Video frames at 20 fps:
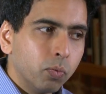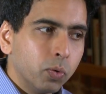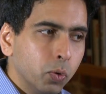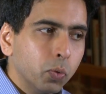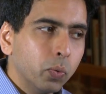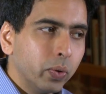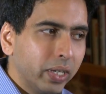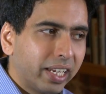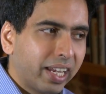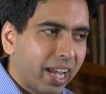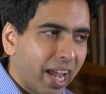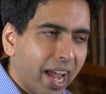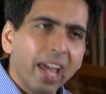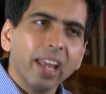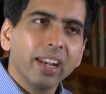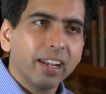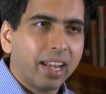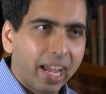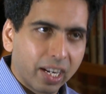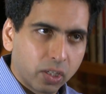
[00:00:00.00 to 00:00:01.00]
you, we
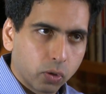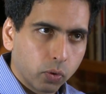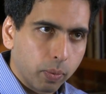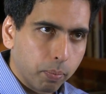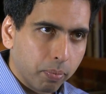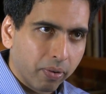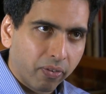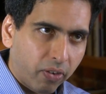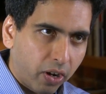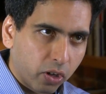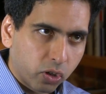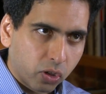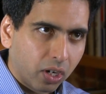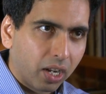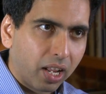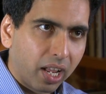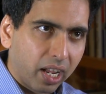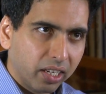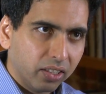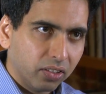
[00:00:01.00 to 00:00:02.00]
can actually
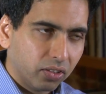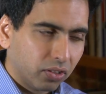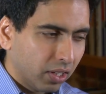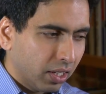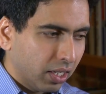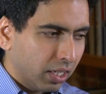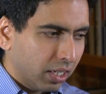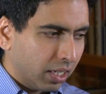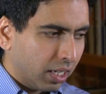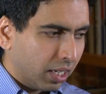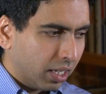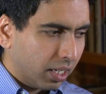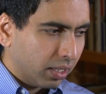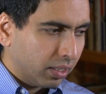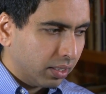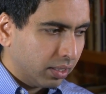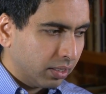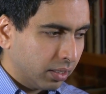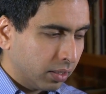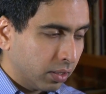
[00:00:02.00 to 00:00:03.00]
professionalize
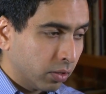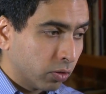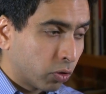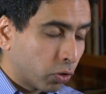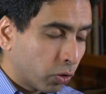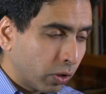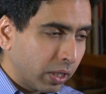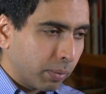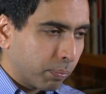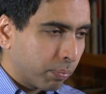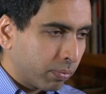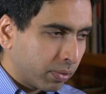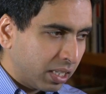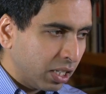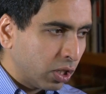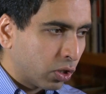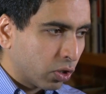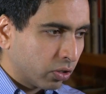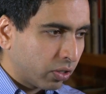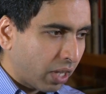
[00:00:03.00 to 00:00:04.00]
uh, treat
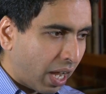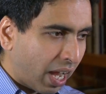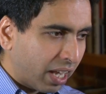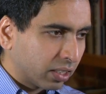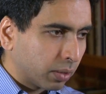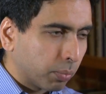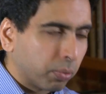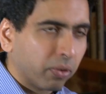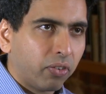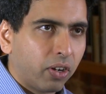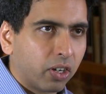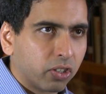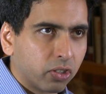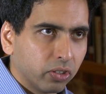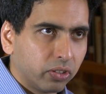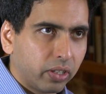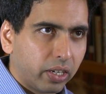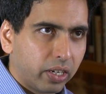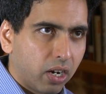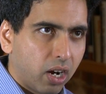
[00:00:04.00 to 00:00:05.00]
teachers as the
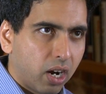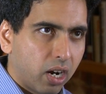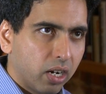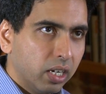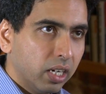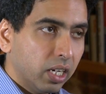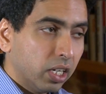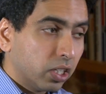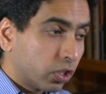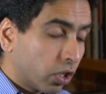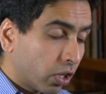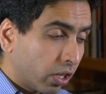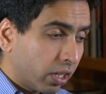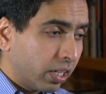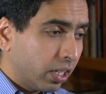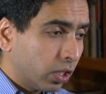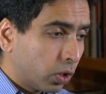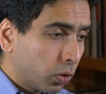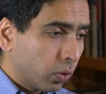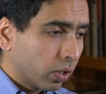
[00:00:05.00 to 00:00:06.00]
professionals they are,
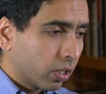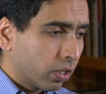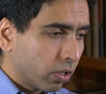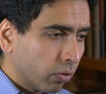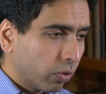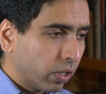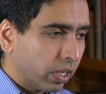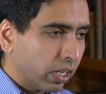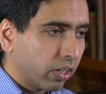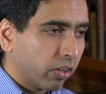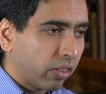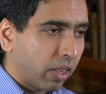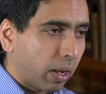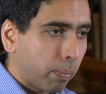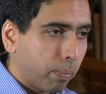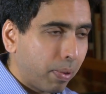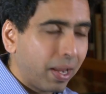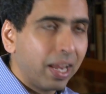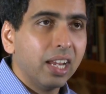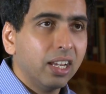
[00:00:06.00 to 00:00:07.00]
turn it into a career
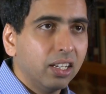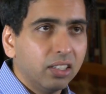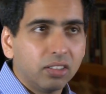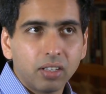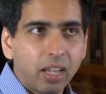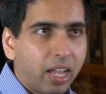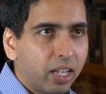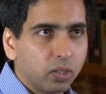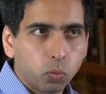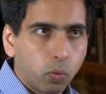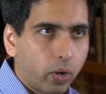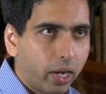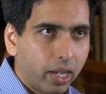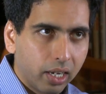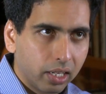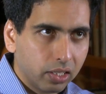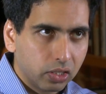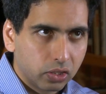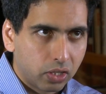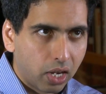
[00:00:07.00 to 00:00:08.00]
that pays as
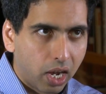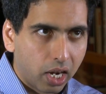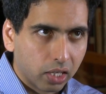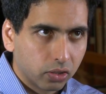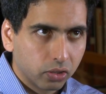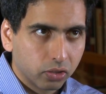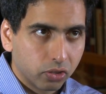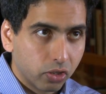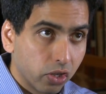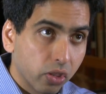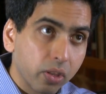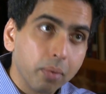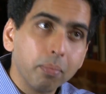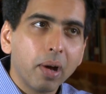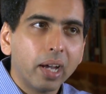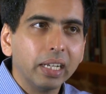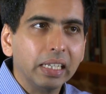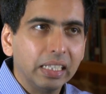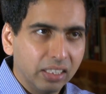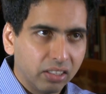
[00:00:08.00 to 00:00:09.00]
well as doctors. The
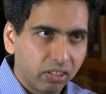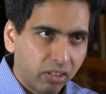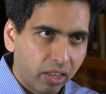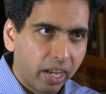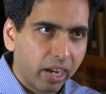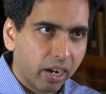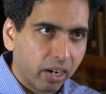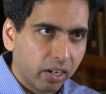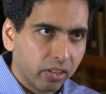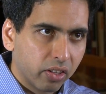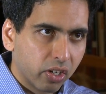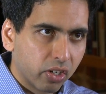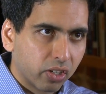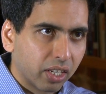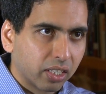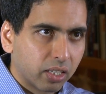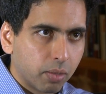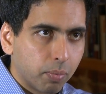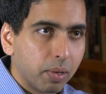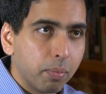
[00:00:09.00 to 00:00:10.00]
money is there. There
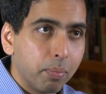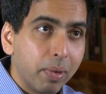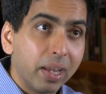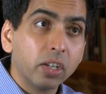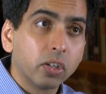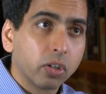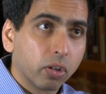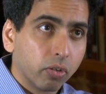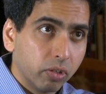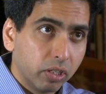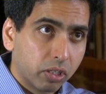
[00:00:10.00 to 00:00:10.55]
just has to be major